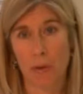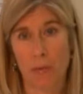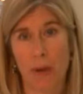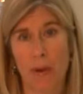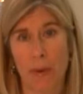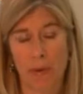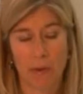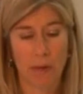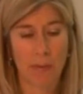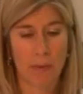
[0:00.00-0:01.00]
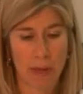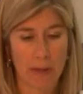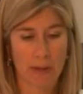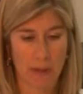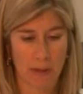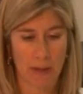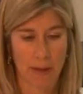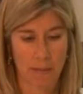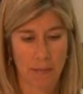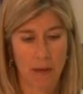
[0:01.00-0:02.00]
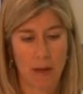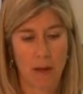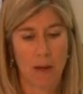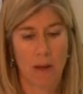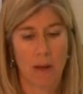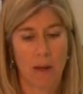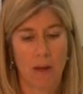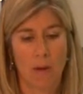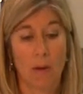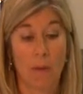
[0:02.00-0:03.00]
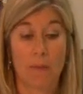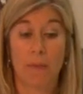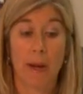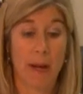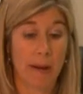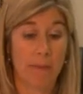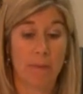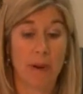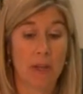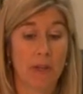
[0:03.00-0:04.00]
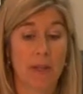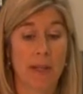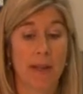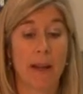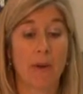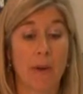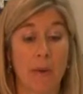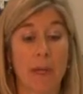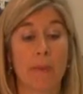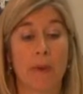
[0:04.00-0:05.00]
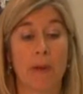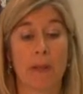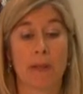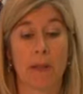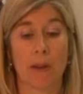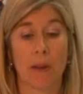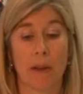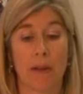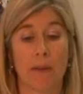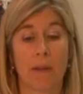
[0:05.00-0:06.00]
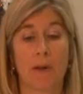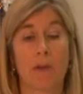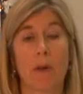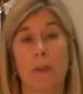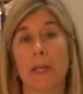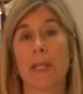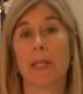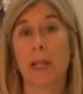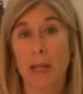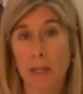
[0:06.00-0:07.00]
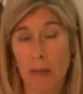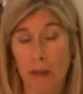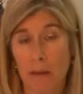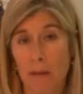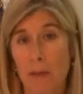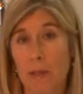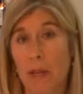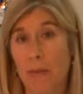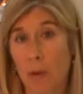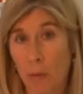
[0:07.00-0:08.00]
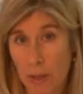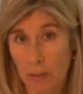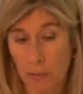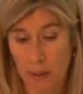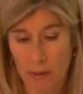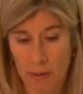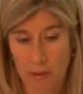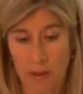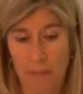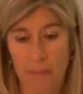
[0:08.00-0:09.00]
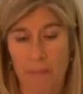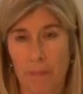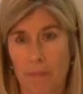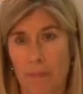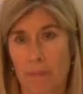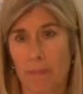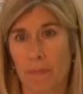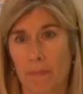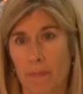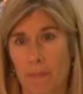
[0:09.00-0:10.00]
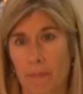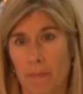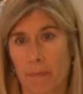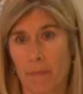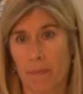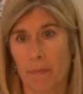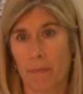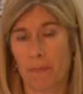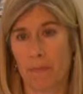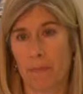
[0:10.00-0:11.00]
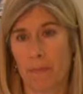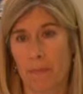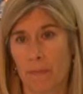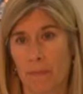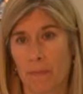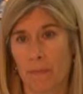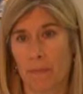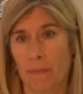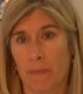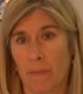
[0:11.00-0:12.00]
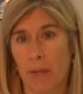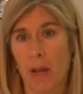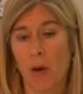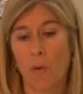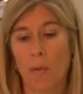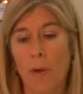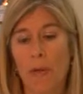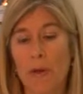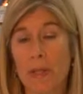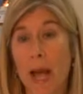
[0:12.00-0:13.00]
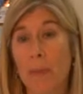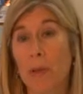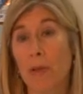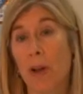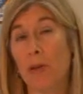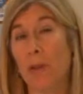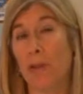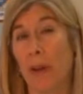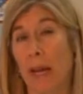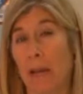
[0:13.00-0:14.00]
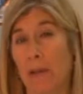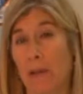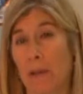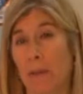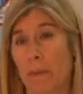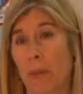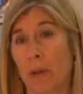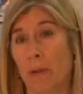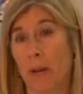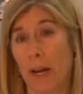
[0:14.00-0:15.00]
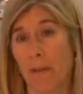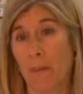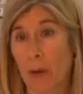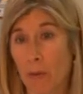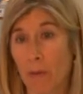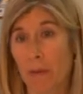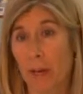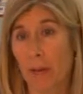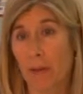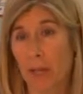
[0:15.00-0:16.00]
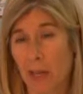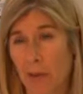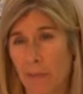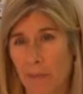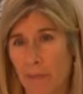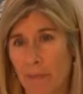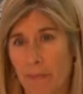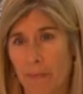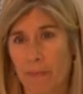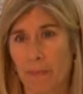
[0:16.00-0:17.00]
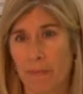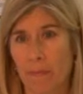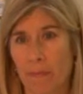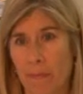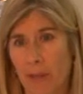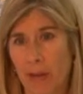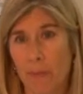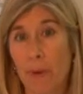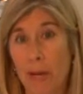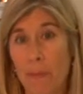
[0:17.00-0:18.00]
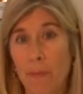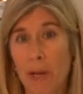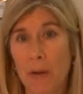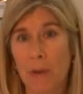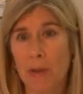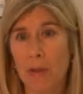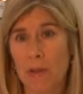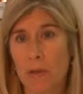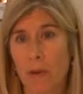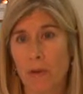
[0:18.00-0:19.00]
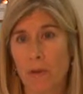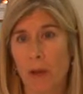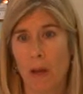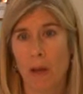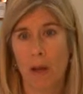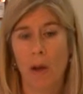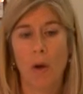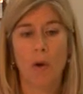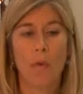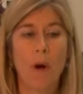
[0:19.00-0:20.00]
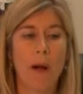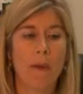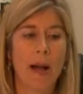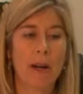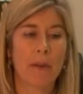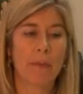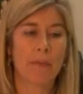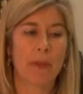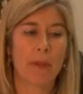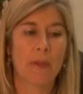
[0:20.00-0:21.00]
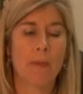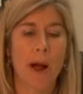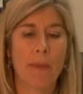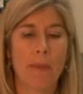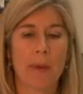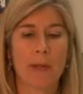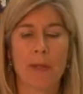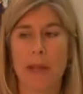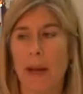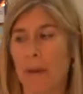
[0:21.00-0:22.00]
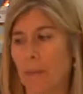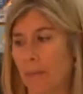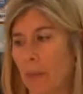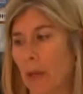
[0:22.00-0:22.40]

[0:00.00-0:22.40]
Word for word: Oh. So anyway, they're going to be reconsidering that or I shouldn't say they are going to be reconsidering it. They're going to be discussing it to see if they want to reconsider Well, it. the only one that I think of is the, that giant bus. That, Well, there's uh, that, but there's also the vans that are kind of bigger than vans, you hmm. know? Kind of mini, Well, mini what's the buses, sort with of. them? Well, I don't, the problem is that,